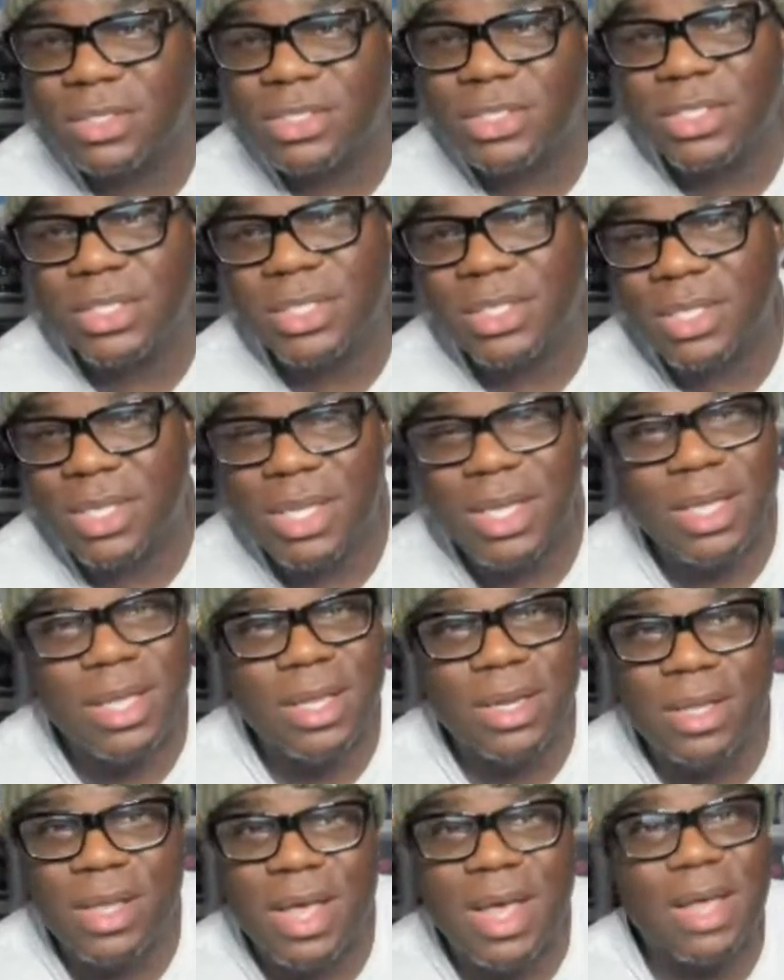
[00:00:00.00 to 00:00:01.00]
shit,
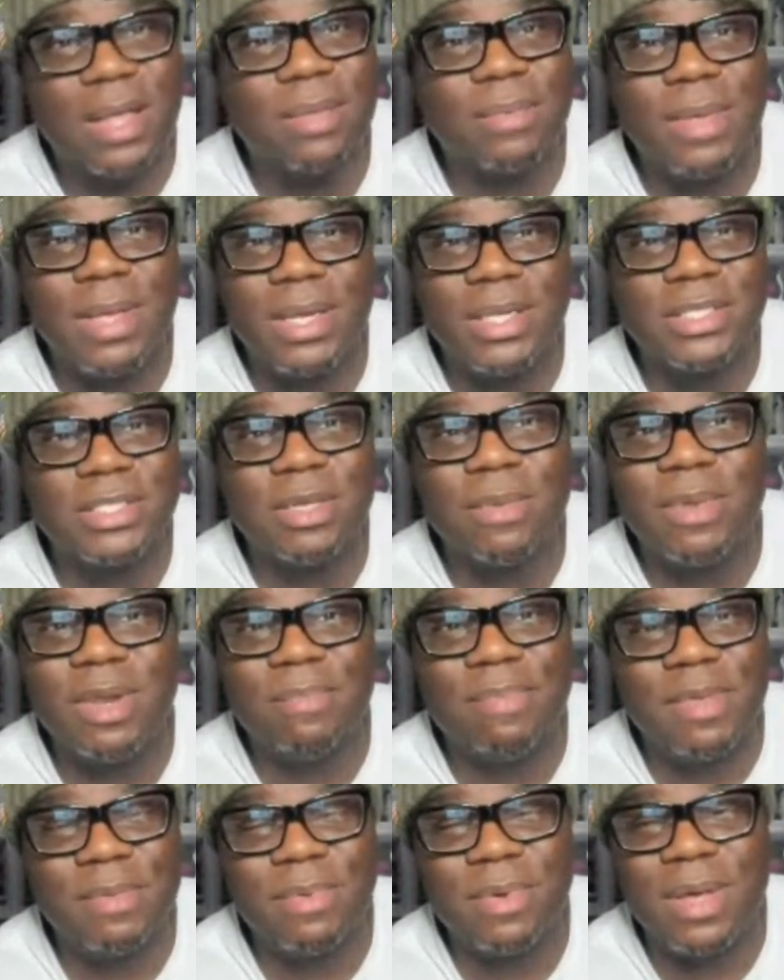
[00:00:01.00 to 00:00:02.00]
uh, I, man, there's so many
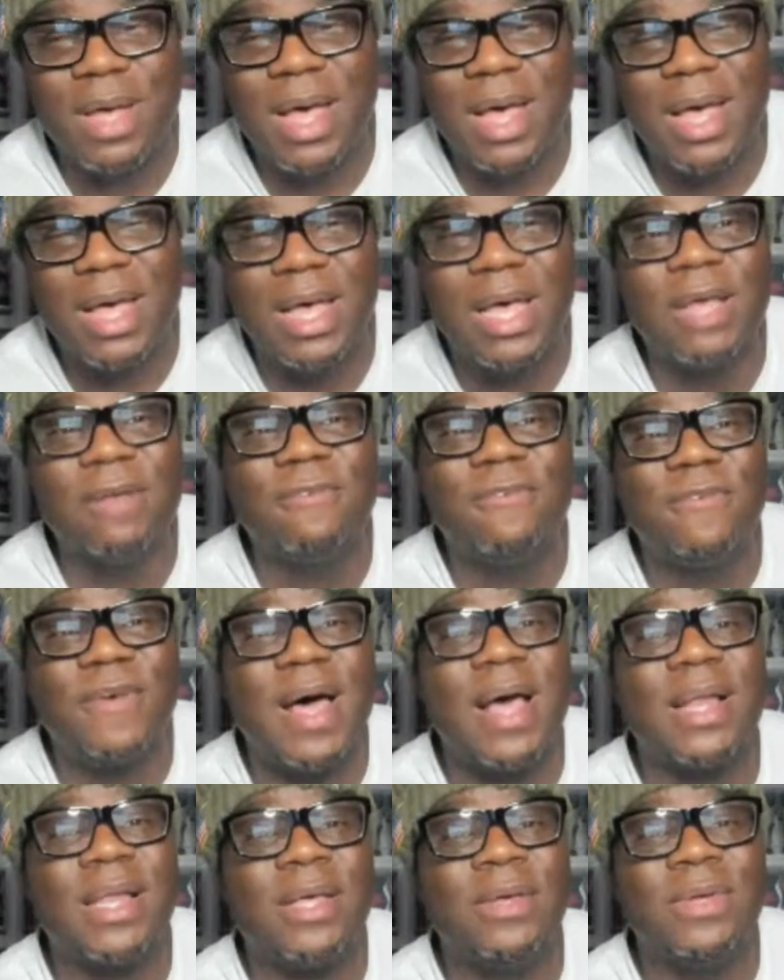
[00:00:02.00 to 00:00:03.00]
people I
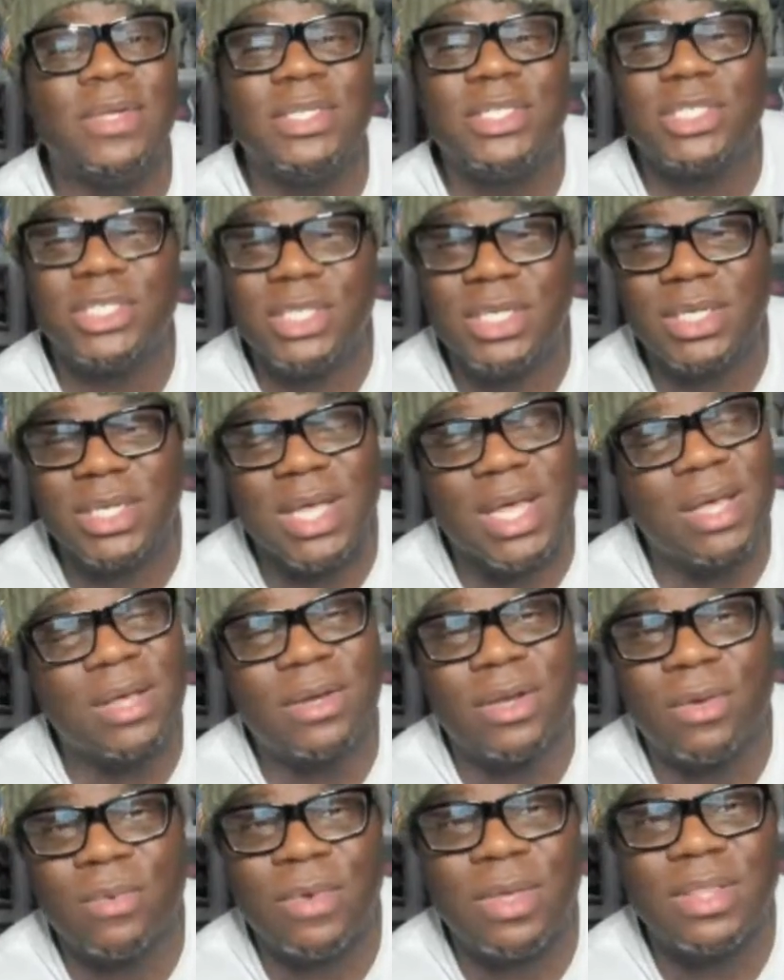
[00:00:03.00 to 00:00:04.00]
unfollowed and shit. I don't
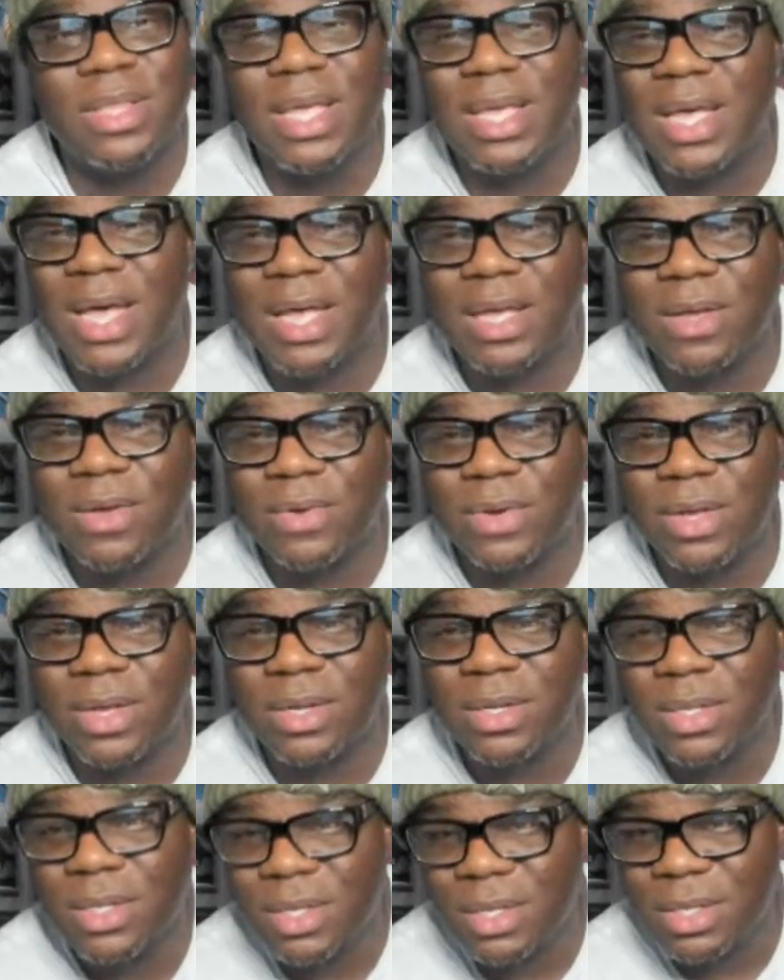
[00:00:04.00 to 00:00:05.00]
know what they got going
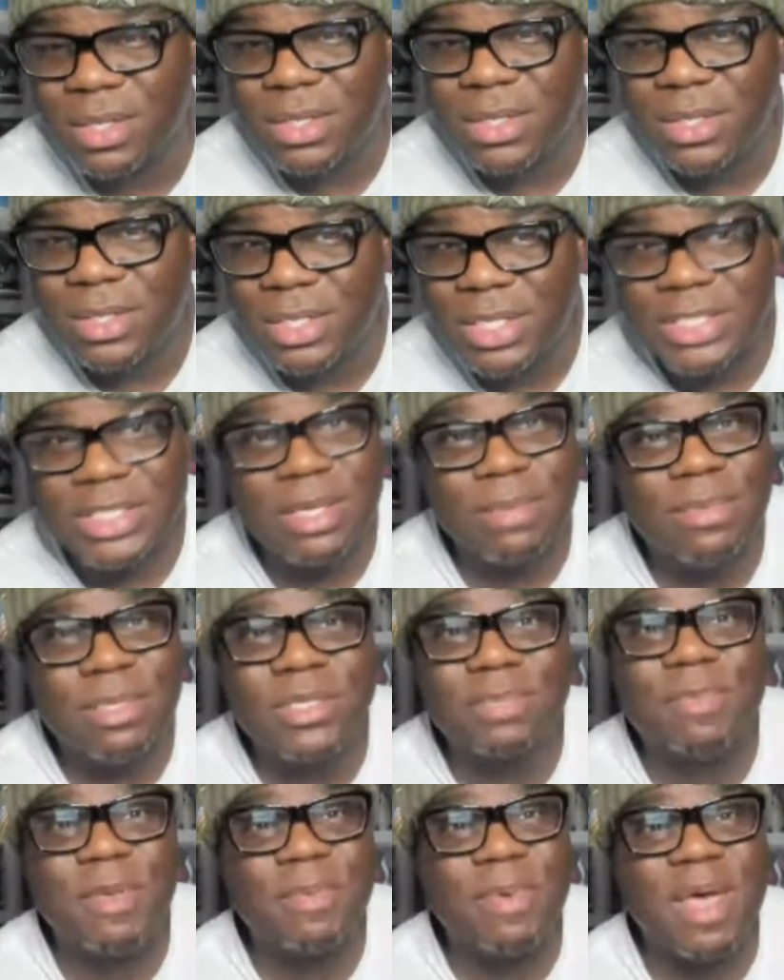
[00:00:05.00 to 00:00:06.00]
on. This over
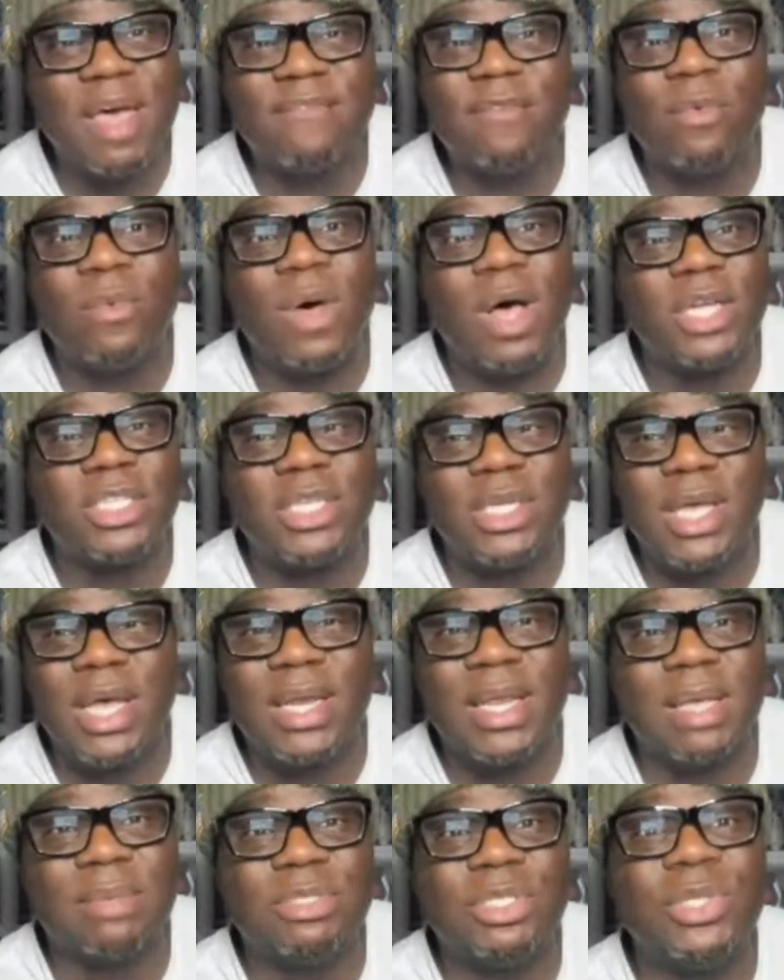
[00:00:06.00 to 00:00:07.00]
people haven't watched in
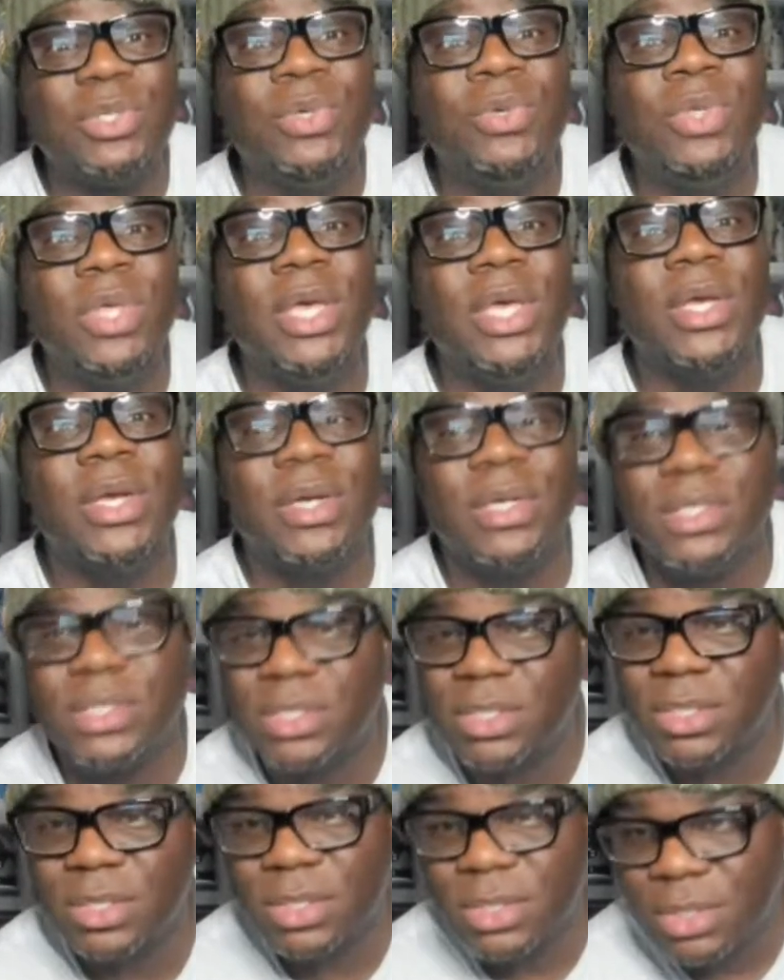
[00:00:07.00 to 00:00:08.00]
goddamn two
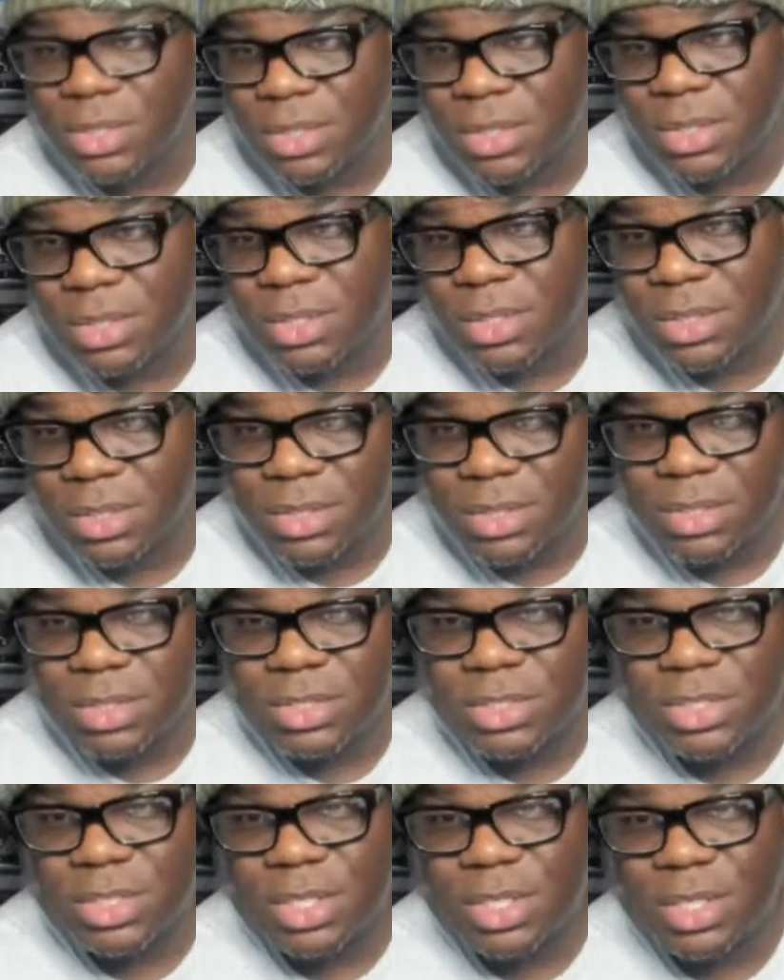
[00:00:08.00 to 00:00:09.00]
years.
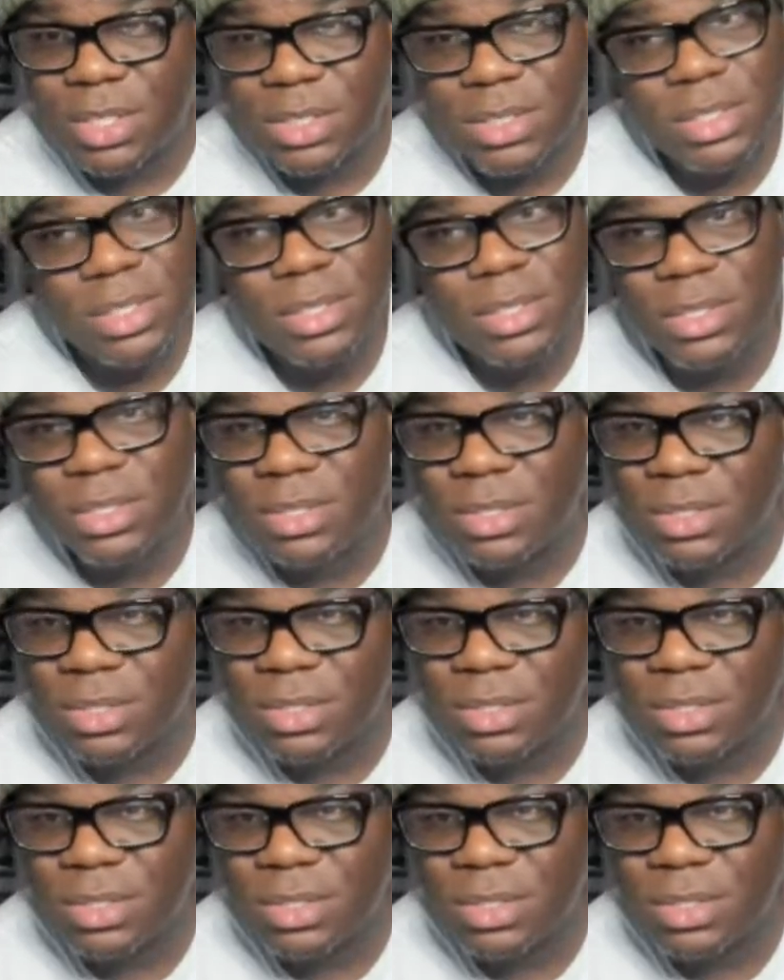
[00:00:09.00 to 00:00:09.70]
Shit. Uh,